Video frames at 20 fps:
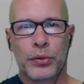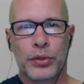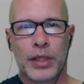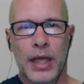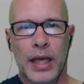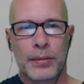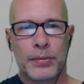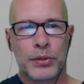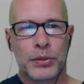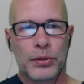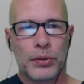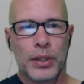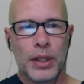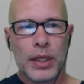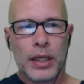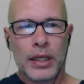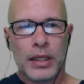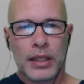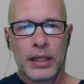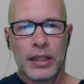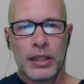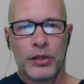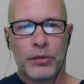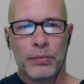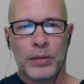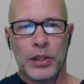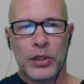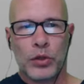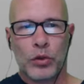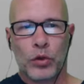capsule, can either
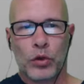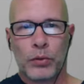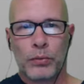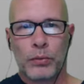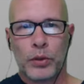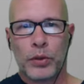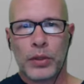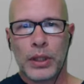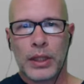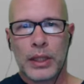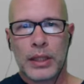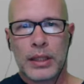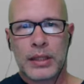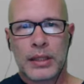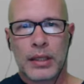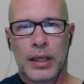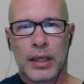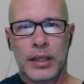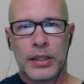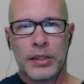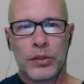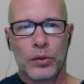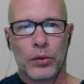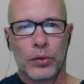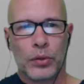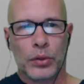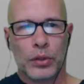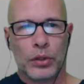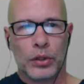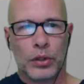be normal, tight,
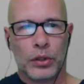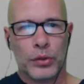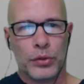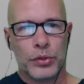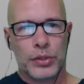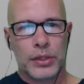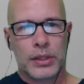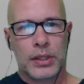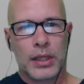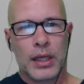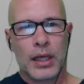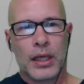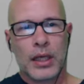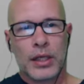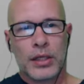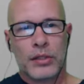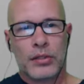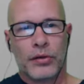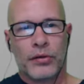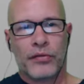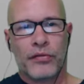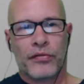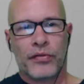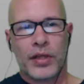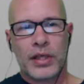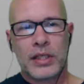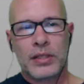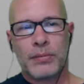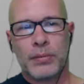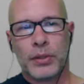or loose. So
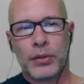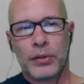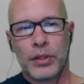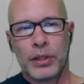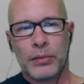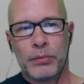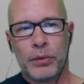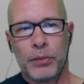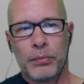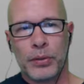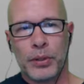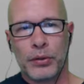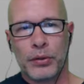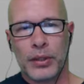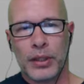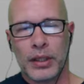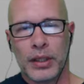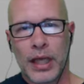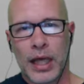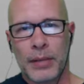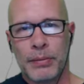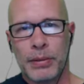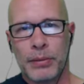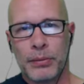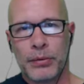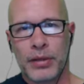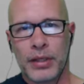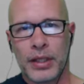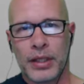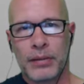flexibility and mobility, a lot of
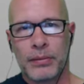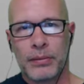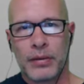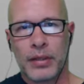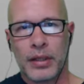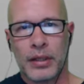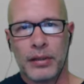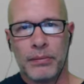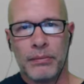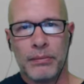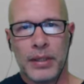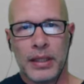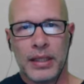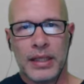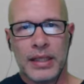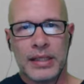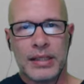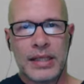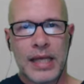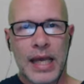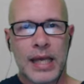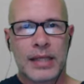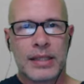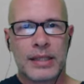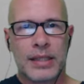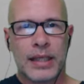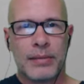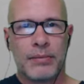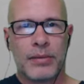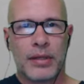people think they mean the exact
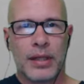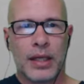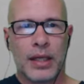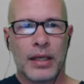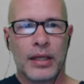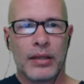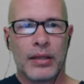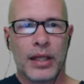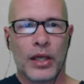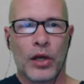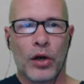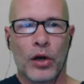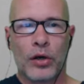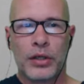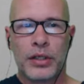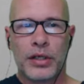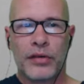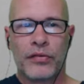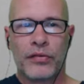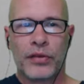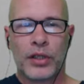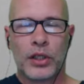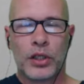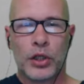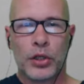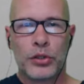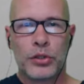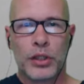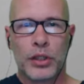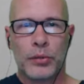same thing. They are definitely
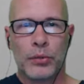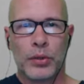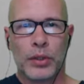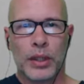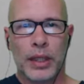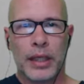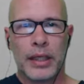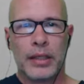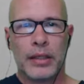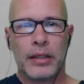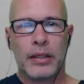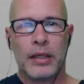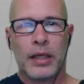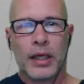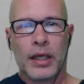closely related,